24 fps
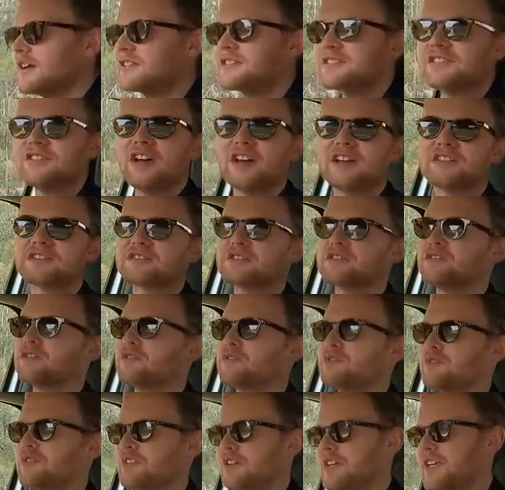It's nice to
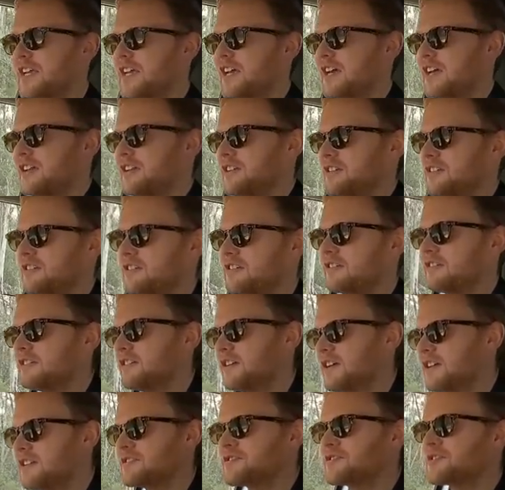know that it can.
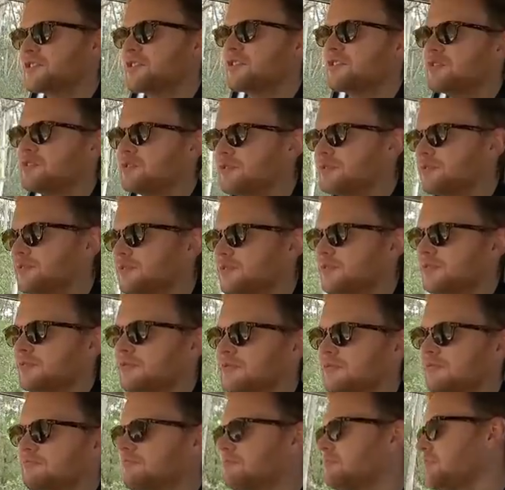And so,
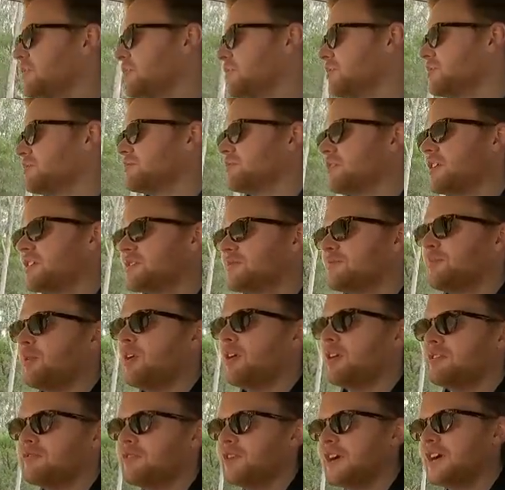you know, as
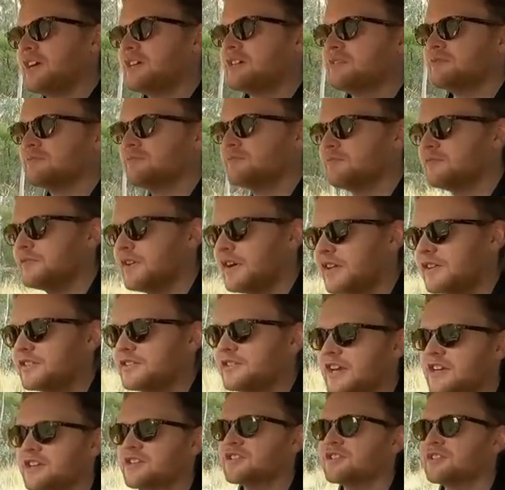part of our
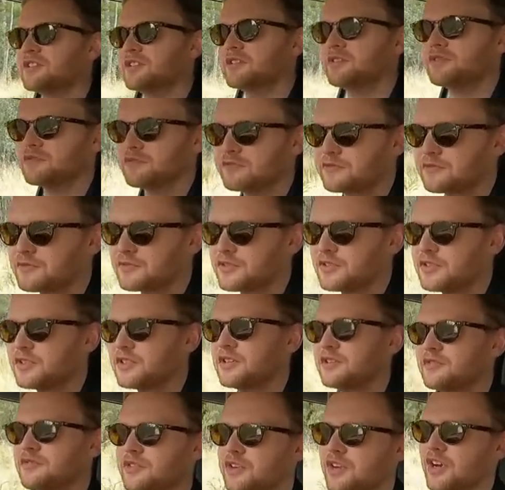validation of
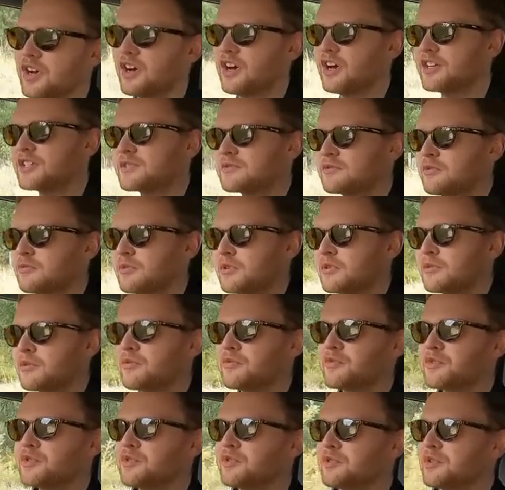cars when we
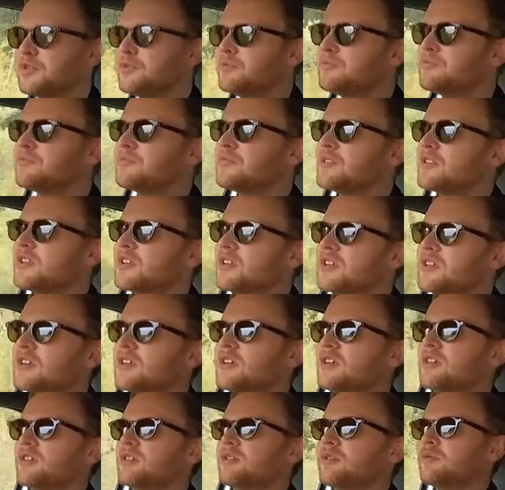review them,
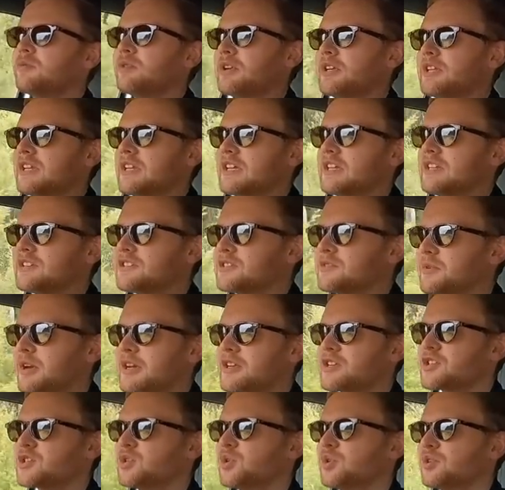we need to
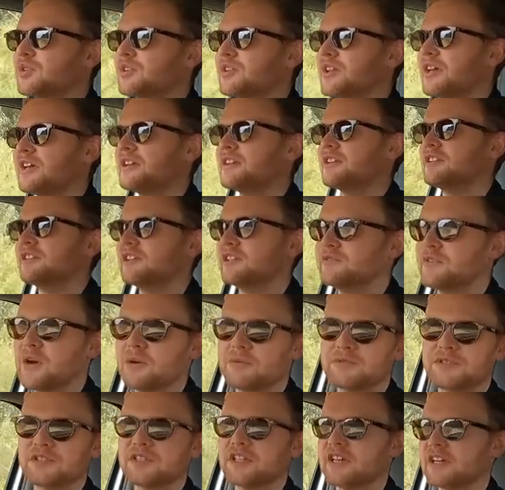make sure that they can live
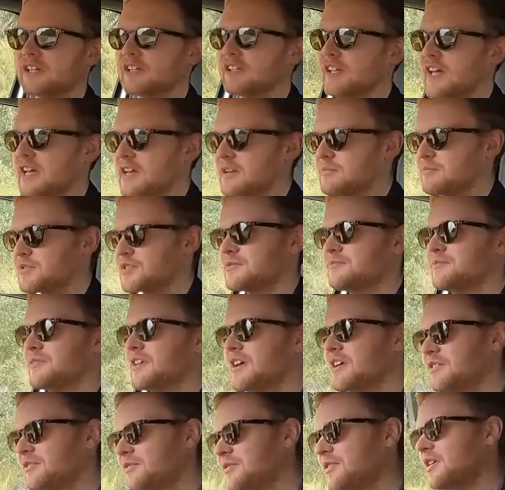up to their claims.
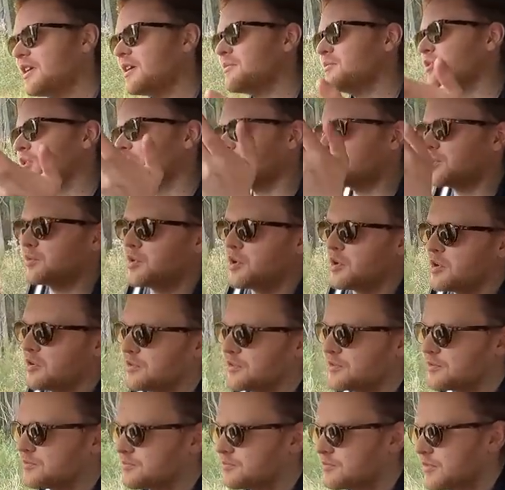Now, I'm not the
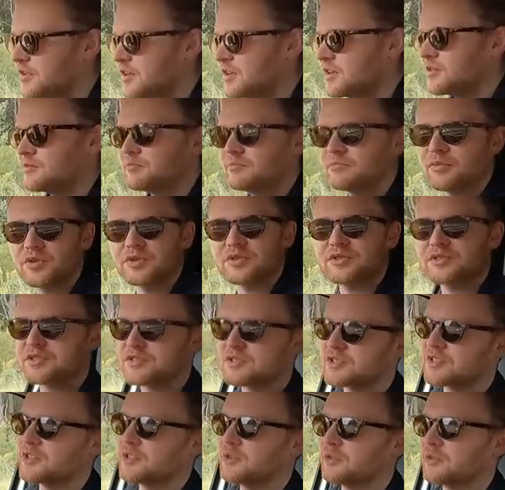world's most
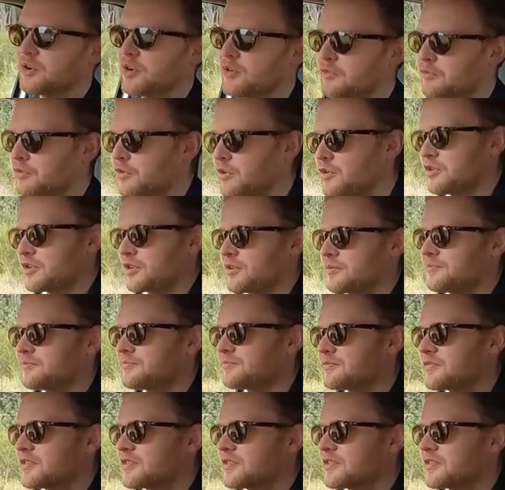skilled off-roader.